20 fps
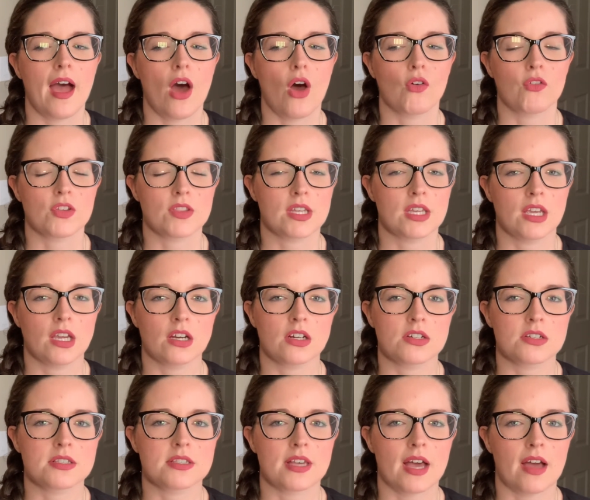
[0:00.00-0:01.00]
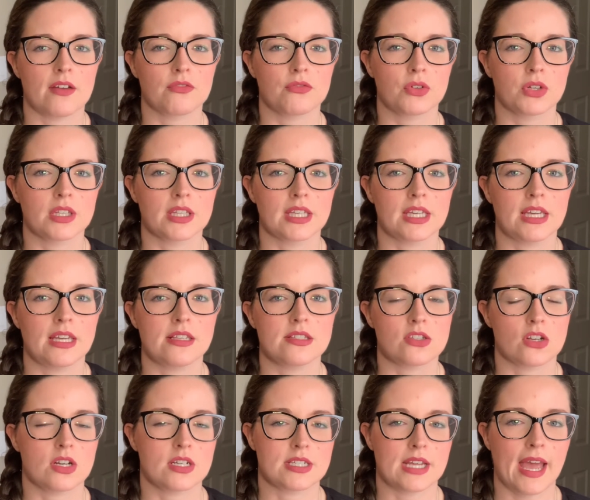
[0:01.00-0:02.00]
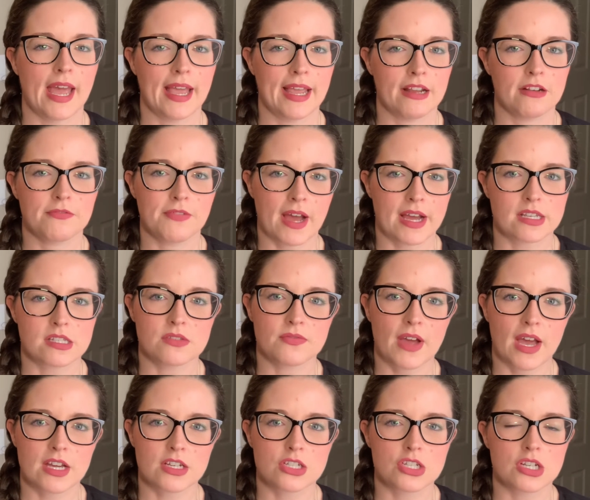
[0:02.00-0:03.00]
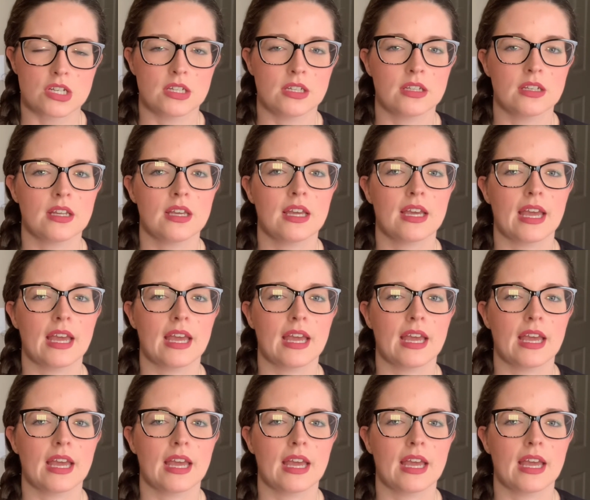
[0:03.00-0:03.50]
over the years I've really started to hate fast fashion,